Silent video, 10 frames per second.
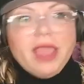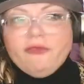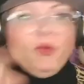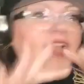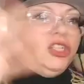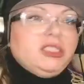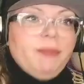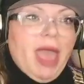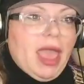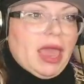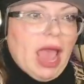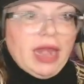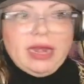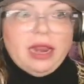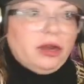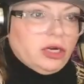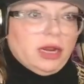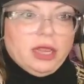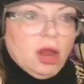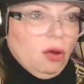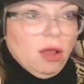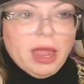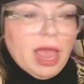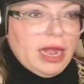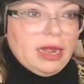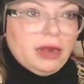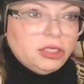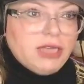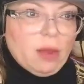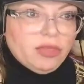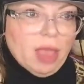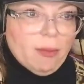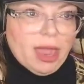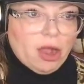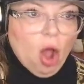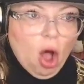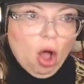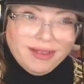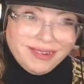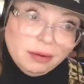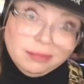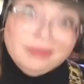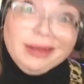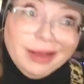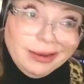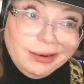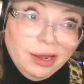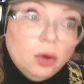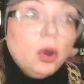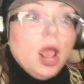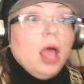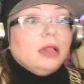If we just met and I didn't understand what that meant at all, and I kind of don't,